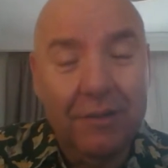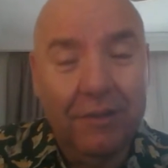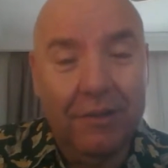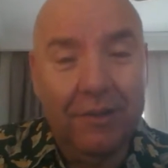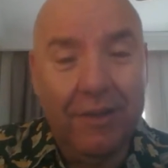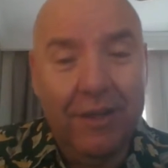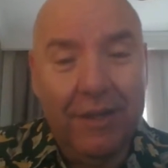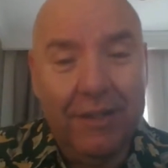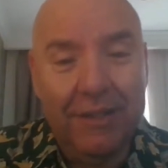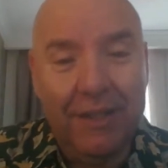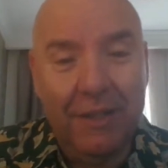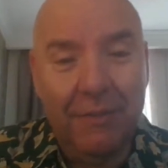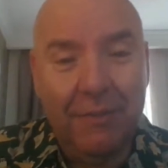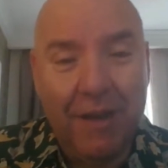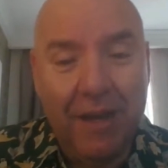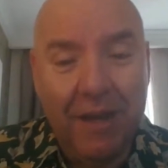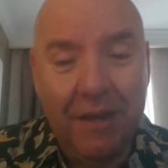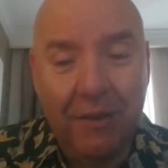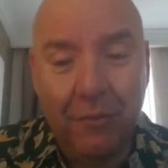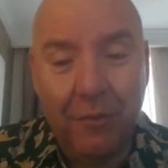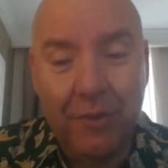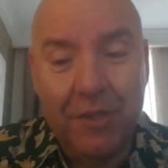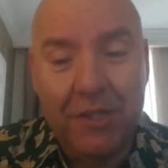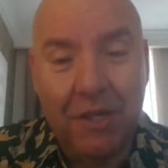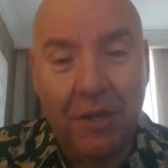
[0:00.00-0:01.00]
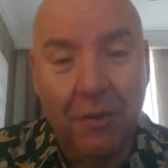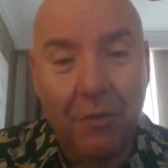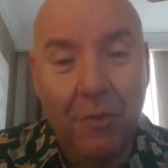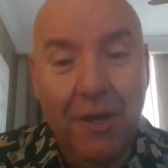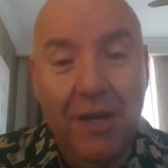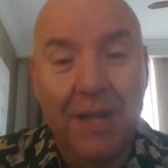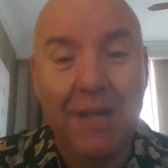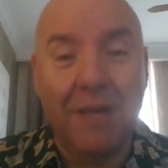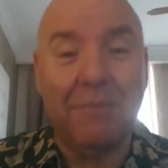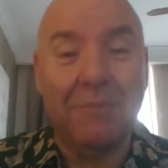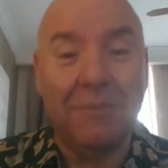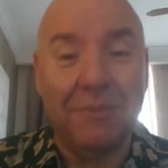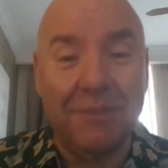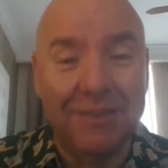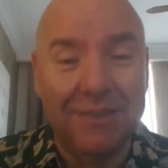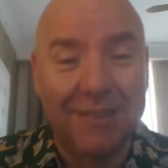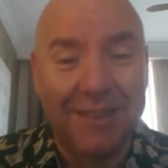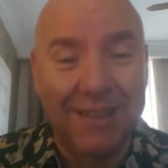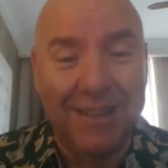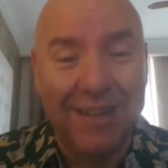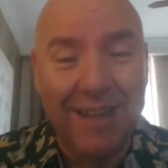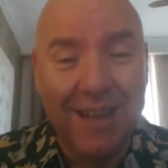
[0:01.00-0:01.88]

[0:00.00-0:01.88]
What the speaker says: directed by Richard Williams.